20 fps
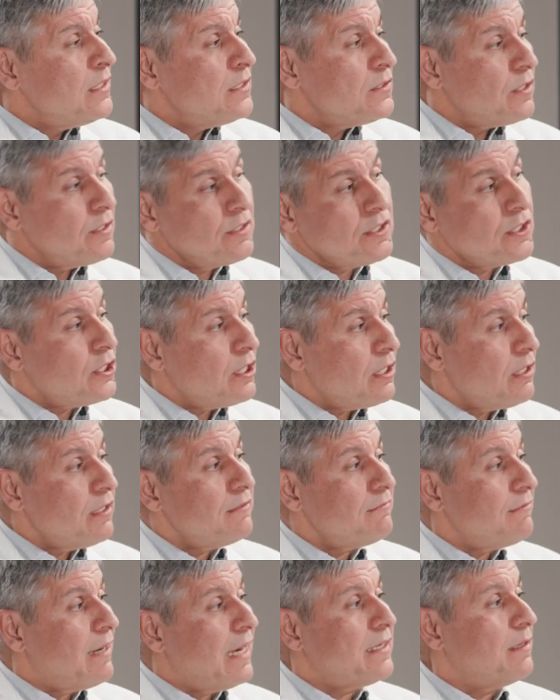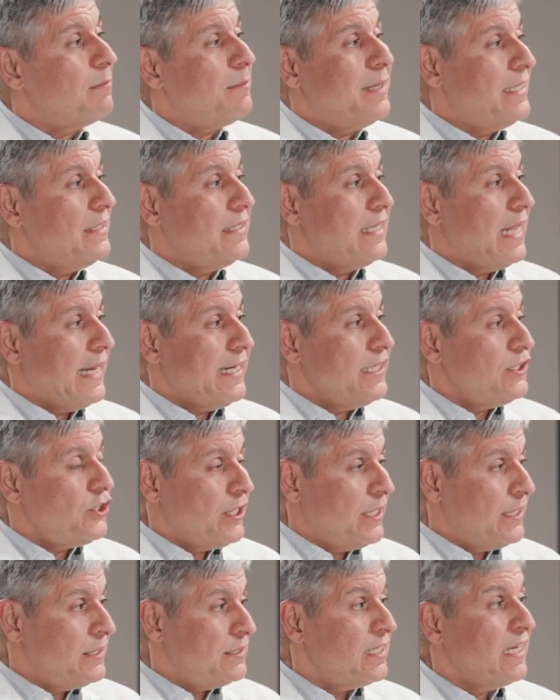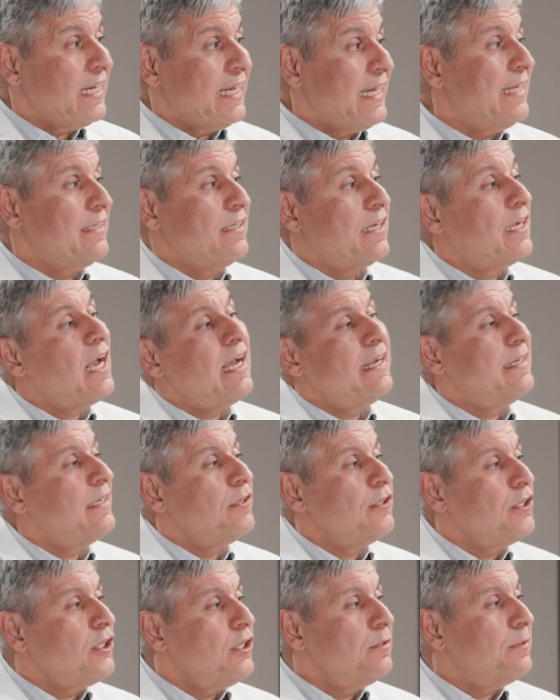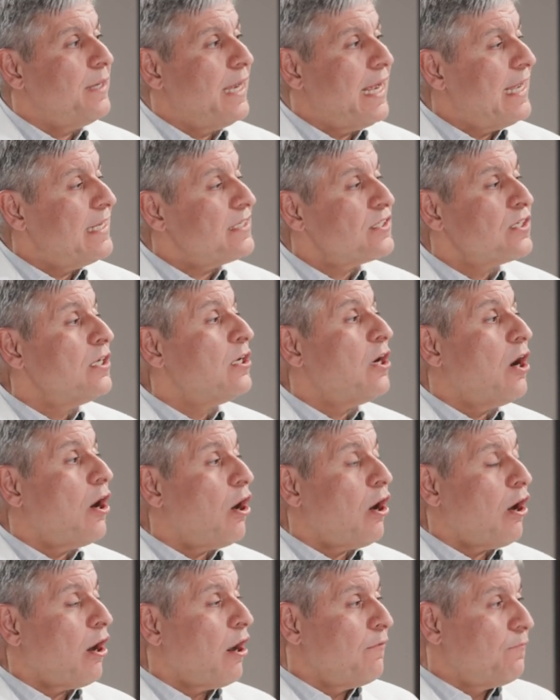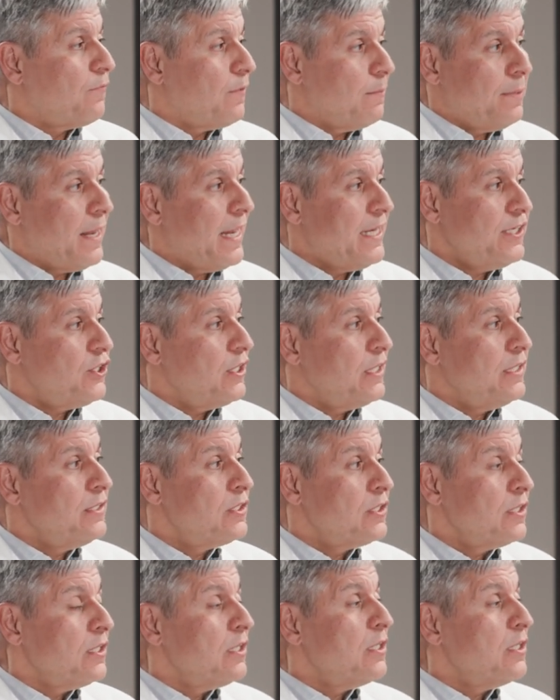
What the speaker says: So the current recommendations in the continental US are for patients